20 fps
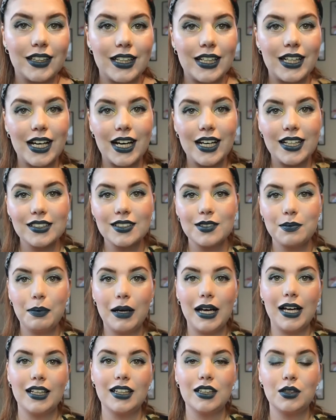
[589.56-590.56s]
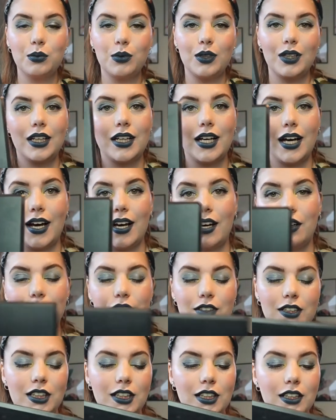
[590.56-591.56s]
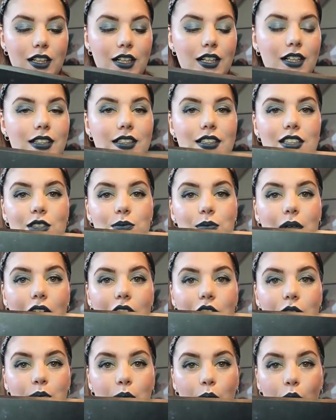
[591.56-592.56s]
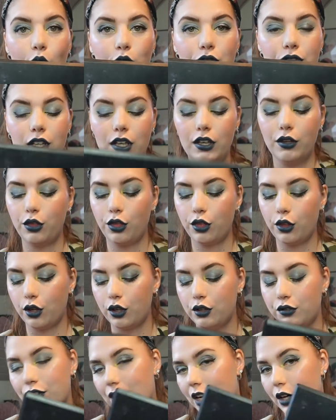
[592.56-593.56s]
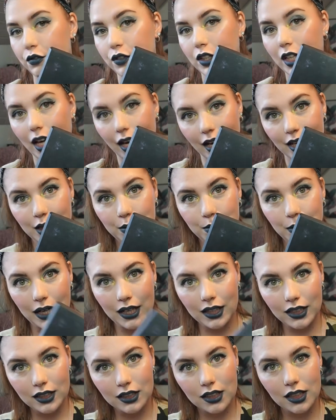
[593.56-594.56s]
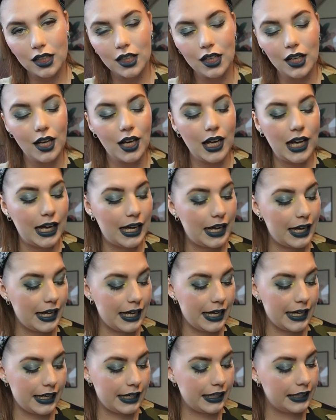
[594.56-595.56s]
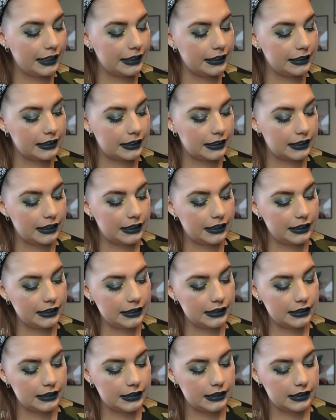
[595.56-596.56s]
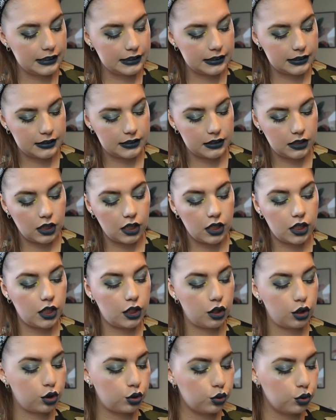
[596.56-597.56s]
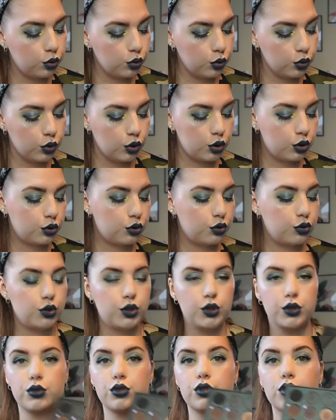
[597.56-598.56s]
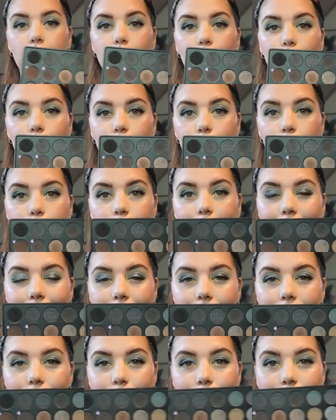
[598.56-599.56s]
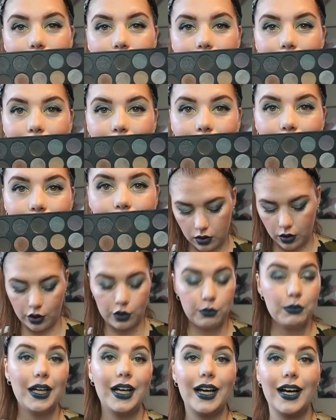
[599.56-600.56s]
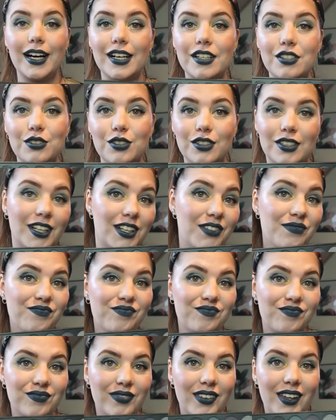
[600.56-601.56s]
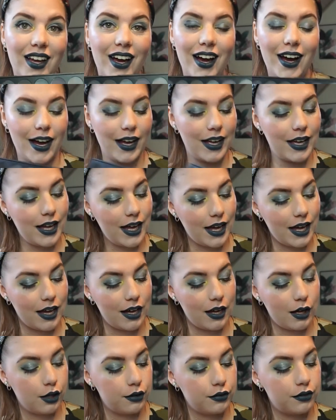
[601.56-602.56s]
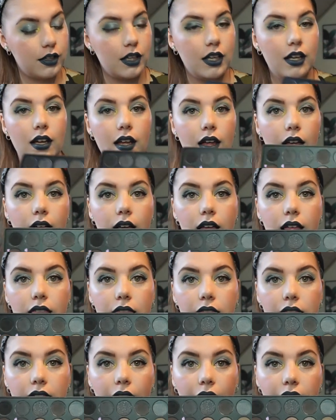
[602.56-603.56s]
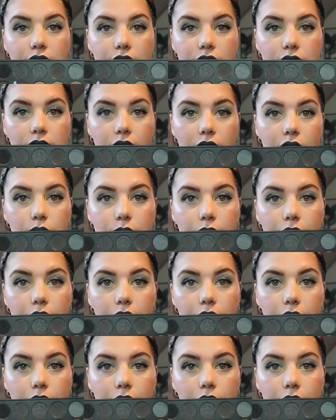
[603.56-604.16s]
The last palette we have here is my Morphe 35K palette and it is the cool neutral palette right here. On my eyes today I have that shade